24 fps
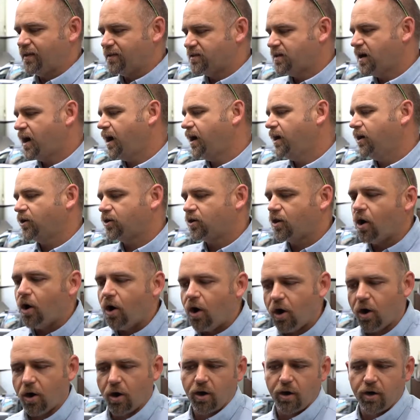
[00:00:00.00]
entire
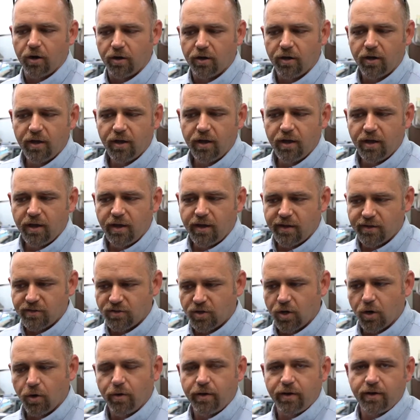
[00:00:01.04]
car is
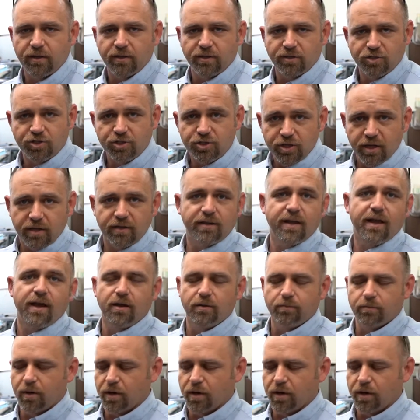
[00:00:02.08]
going into shutdown